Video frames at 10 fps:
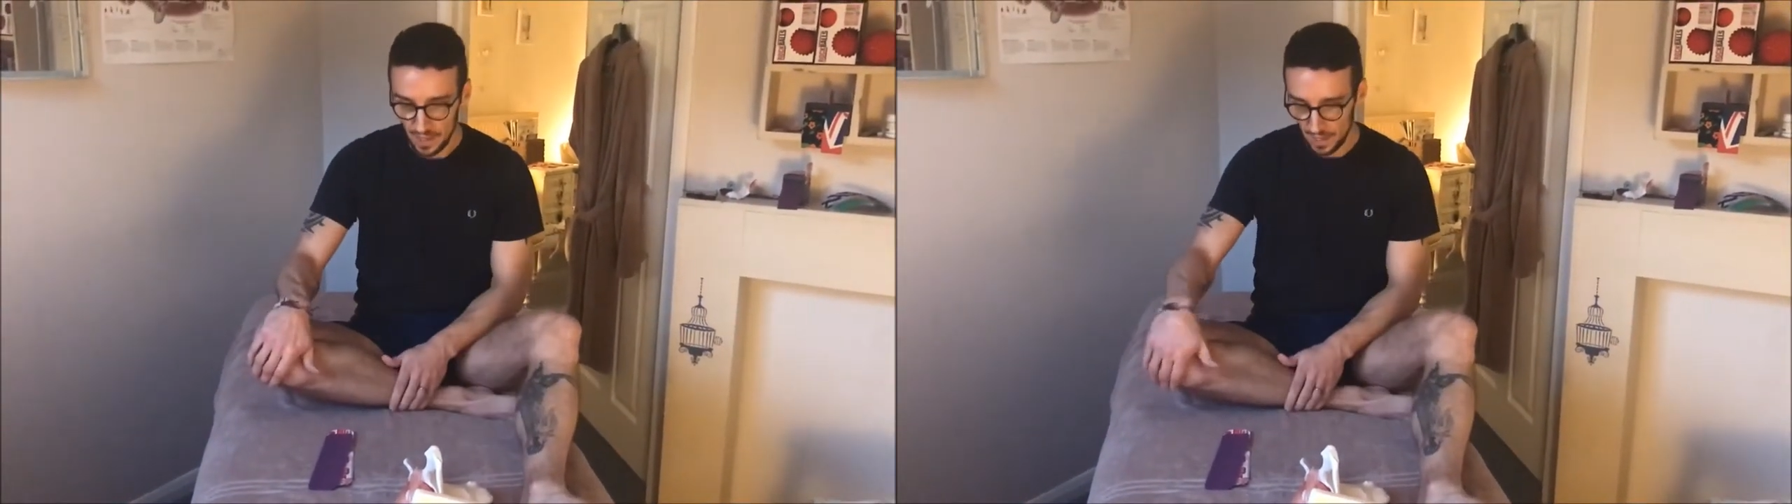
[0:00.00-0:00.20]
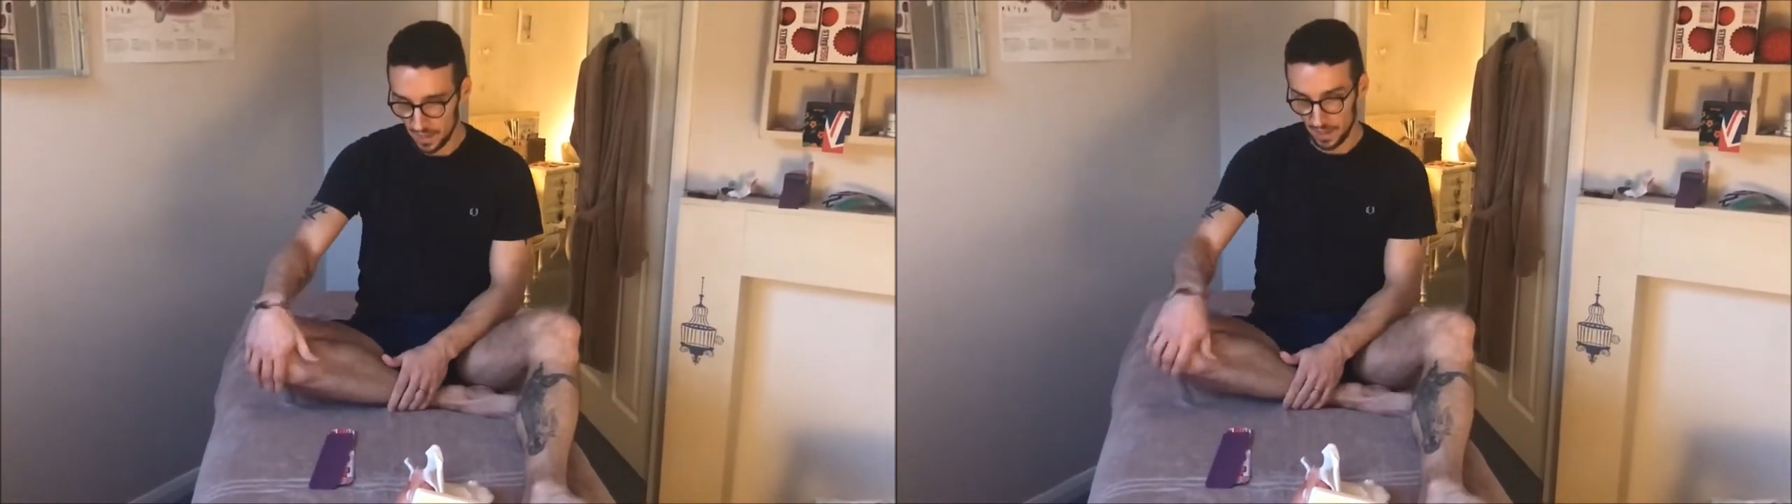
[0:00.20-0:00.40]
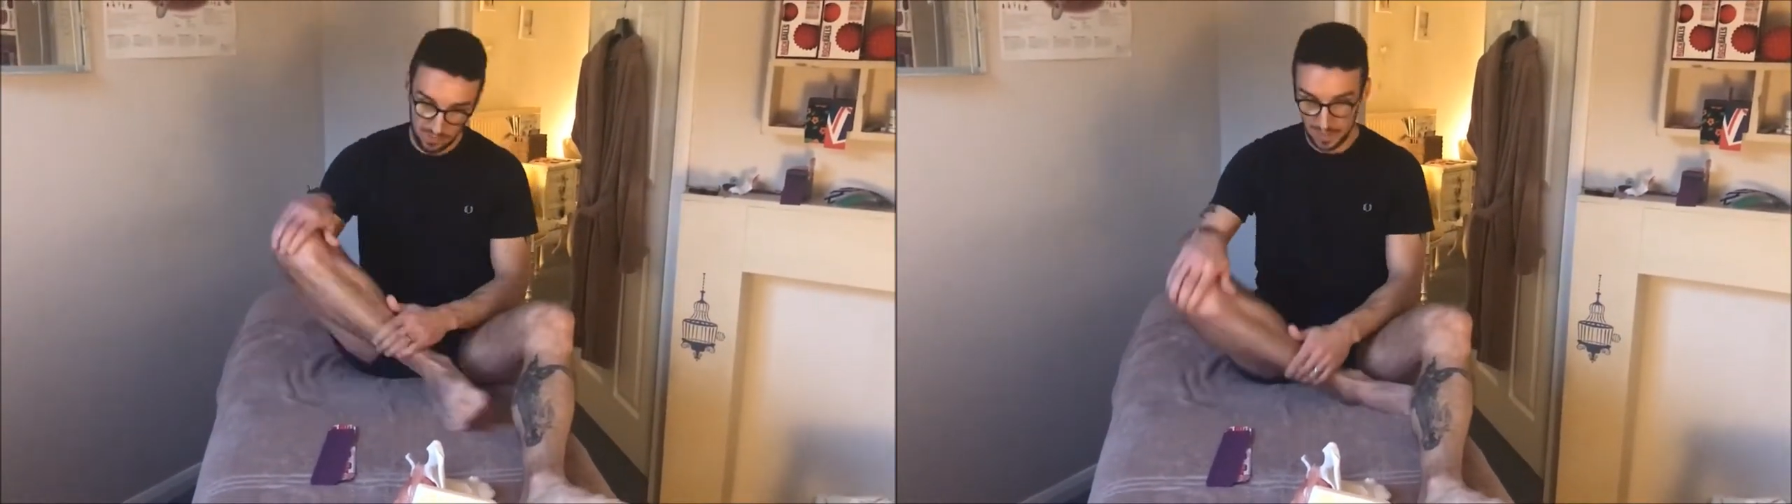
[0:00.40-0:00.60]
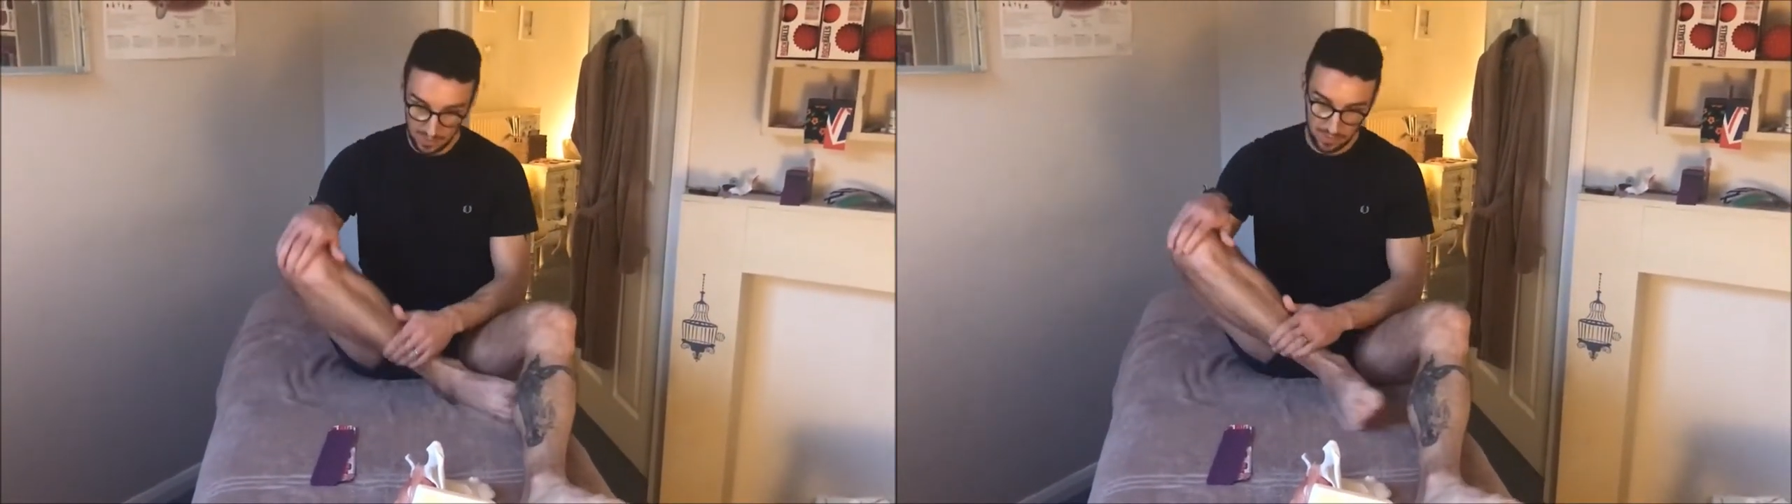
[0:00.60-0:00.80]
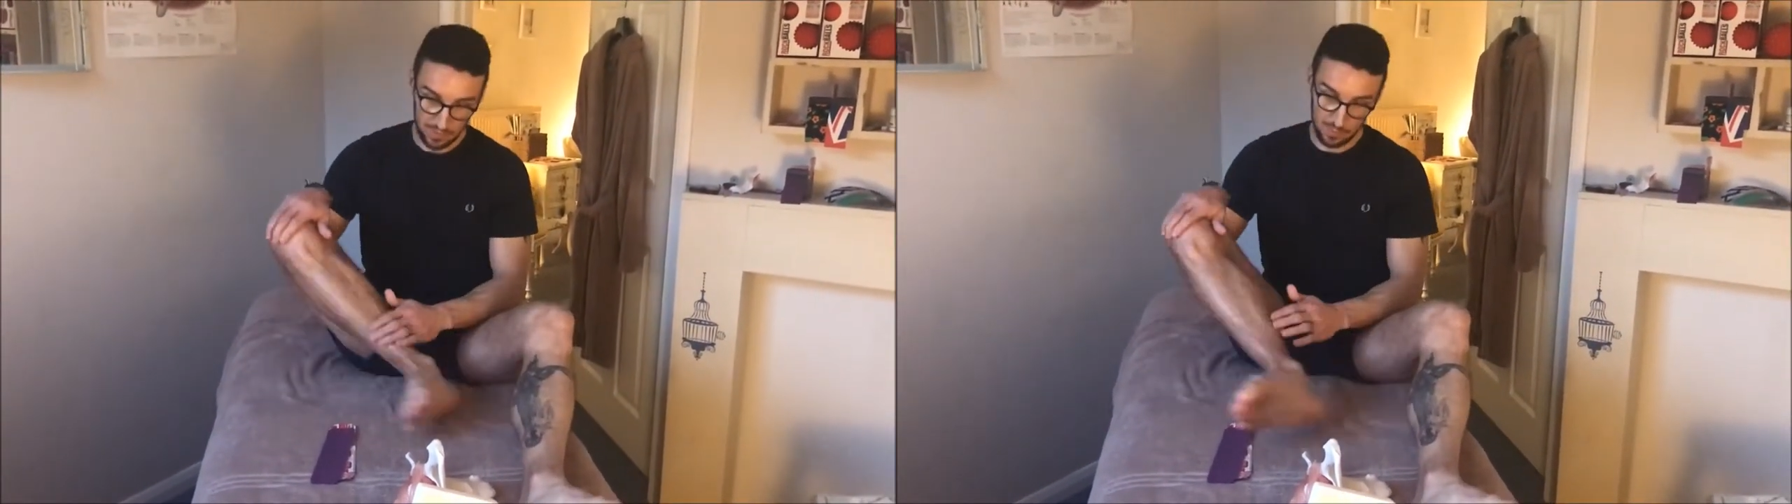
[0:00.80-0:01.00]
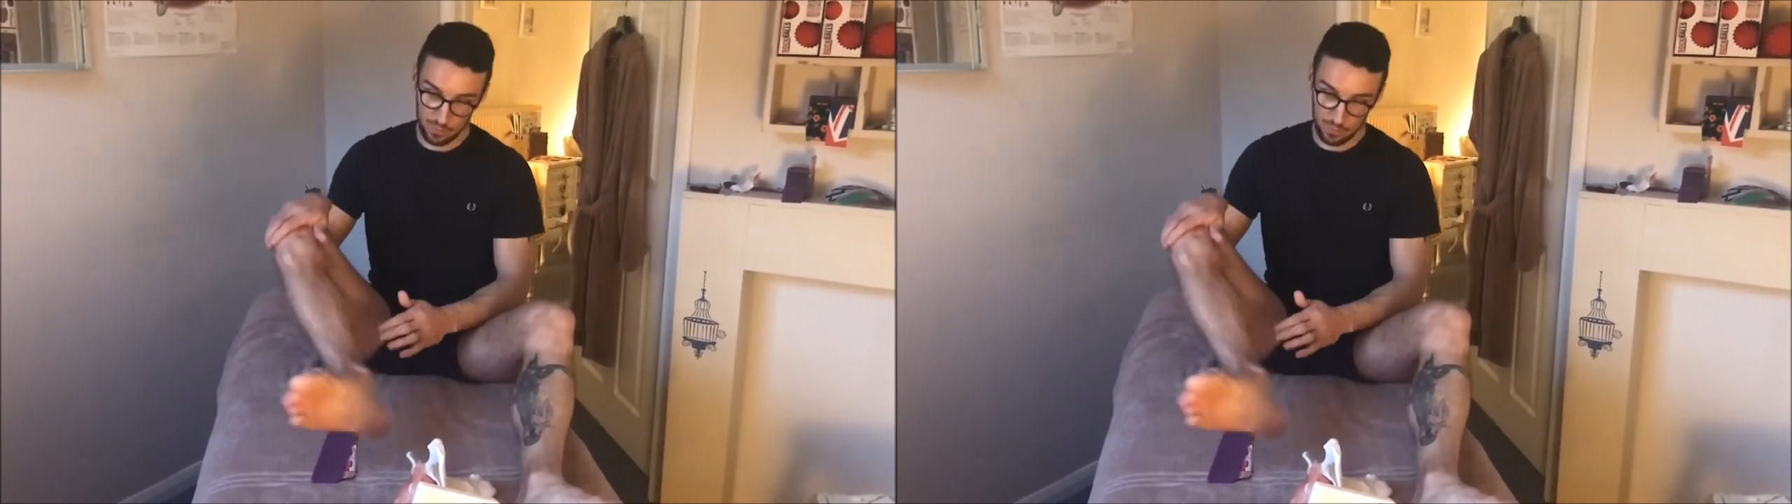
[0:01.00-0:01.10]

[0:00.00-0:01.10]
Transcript: Uh, and it's